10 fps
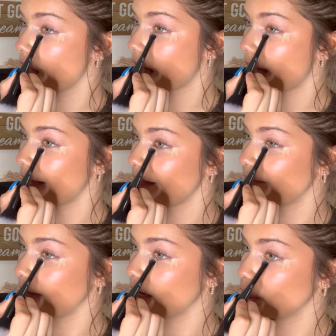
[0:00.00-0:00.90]
I have
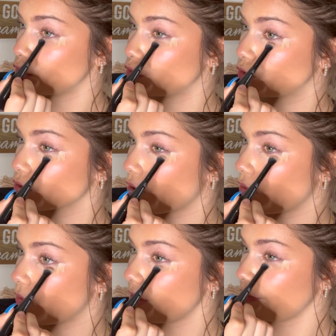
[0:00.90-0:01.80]
been
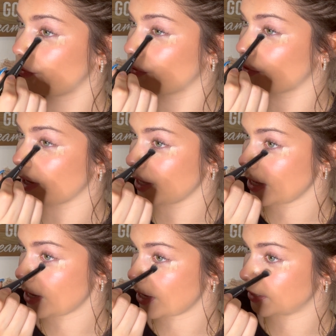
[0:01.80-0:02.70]
so
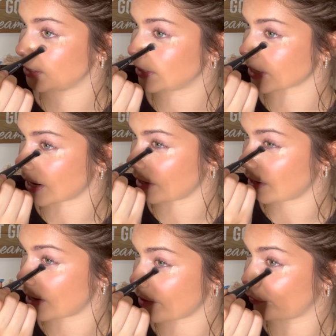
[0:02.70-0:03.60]
freaking
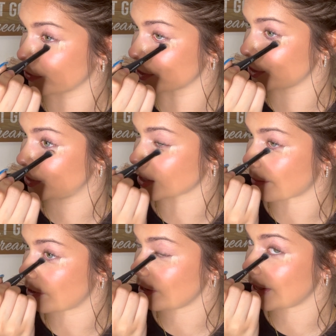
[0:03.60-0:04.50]
excited for
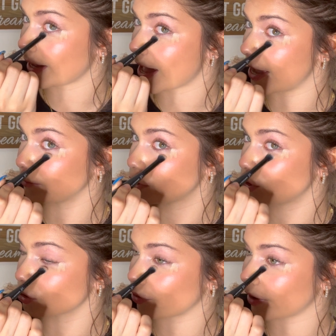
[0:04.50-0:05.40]
summer. Like, I'm just
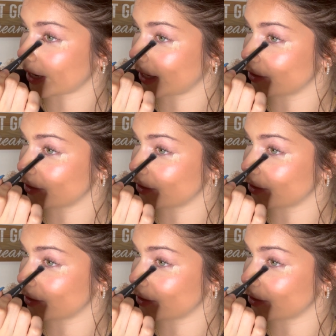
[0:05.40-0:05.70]
so ready.